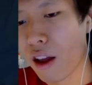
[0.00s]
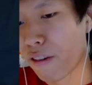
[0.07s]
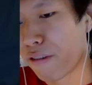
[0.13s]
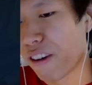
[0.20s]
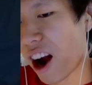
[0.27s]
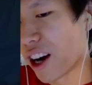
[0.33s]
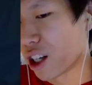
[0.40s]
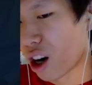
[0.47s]

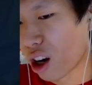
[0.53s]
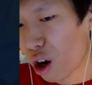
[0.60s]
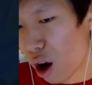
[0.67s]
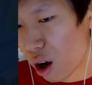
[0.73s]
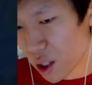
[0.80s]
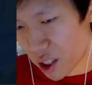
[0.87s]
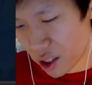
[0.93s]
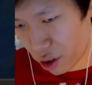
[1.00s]
Fire on
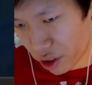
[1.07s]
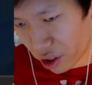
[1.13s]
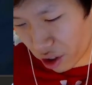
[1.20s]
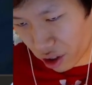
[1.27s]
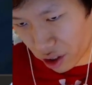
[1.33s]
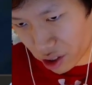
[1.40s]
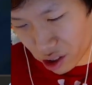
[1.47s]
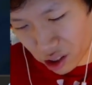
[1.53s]
all
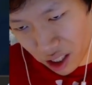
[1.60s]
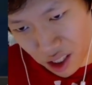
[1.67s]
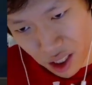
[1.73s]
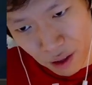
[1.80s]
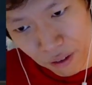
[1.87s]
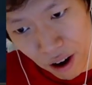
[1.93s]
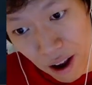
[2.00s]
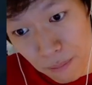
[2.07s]
cylinders,
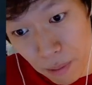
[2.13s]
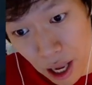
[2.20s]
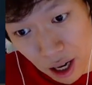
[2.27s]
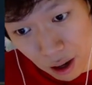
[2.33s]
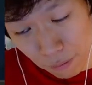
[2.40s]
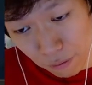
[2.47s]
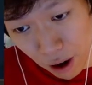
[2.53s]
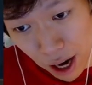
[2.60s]
65
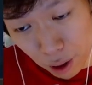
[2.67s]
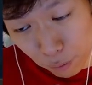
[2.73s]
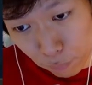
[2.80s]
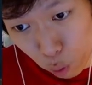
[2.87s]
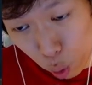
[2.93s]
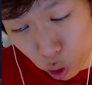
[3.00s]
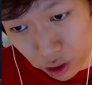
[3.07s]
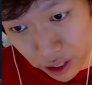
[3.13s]
mana. Fire
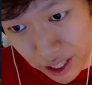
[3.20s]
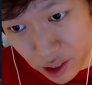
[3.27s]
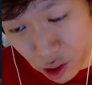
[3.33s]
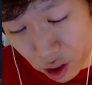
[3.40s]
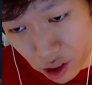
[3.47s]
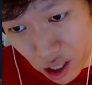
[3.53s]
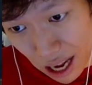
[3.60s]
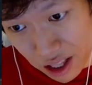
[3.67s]
4
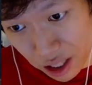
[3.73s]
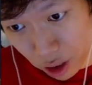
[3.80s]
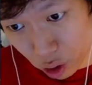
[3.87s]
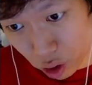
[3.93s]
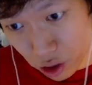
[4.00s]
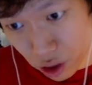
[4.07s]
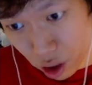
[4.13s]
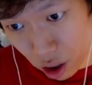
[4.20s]
lasers at the
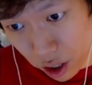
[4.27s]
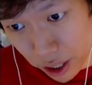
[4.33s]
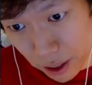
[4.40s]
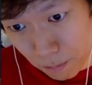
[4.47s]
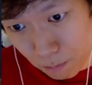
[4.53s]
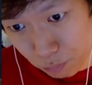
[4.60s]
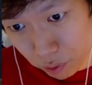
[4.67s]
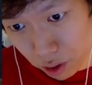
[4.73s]
current target,
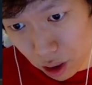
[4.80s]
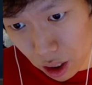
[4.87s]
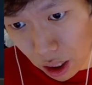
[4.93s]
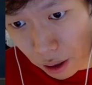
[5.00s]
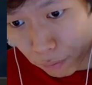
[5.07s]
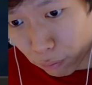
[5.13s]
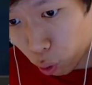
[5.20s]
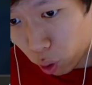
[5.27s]

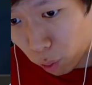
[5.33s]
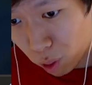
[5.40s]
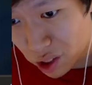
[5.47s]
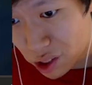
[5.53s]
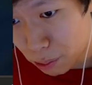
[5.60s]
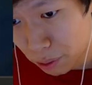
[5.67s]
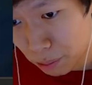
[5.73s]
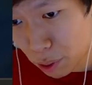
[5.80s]
and 4 more
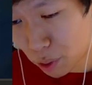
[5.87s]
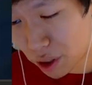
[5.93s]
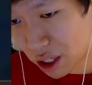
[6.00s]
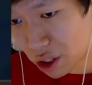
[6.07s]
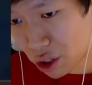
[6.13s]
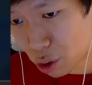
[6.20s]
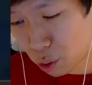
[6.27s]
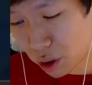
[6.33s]
split between the
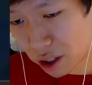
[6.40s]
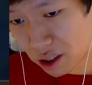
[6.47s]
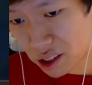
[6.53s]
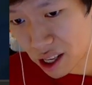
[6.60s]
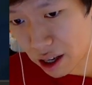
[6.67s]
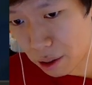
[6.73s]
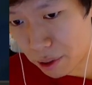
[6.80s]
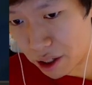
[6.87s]
2 nearest
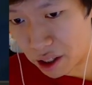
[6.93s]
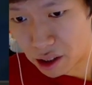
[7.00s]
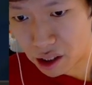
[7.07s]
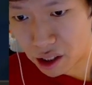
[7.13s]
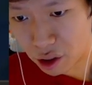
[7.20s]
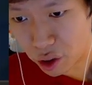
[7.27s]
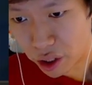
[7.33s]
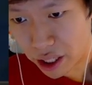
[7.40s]
enemies,
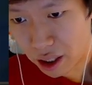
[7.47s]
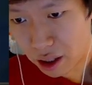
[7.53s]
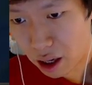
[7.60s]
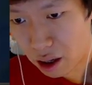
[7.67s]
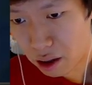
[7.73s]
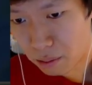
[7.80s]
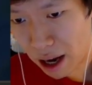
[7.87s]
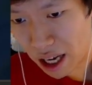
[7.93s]
dealing
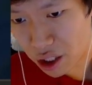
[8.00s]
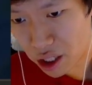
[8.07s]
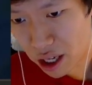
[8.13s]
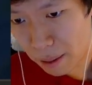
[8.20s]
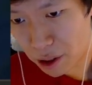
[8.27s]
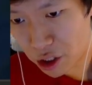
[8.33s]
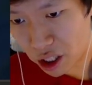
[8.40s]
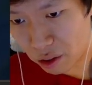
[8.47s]
magic
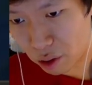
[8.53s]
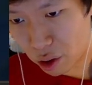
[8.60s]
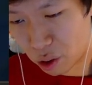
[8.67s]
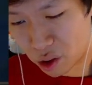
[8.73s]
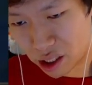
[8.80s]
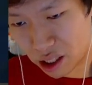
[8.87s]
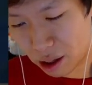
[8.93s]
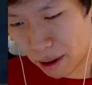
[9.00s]
damage and
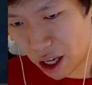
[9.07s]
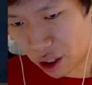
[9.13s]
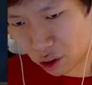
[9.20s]
reducing their magic